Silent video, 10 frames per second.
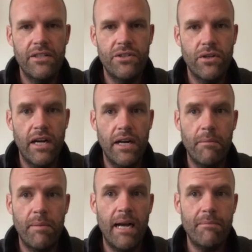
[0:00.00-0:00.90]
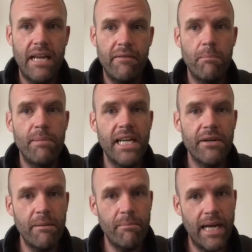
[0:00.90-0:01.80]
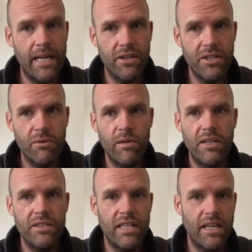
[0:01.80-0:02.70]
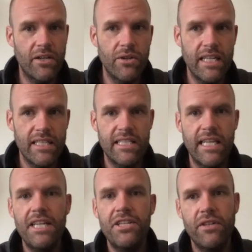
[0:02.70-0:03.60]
try to perhaps have a bigger impact on the world than I could as a teacher,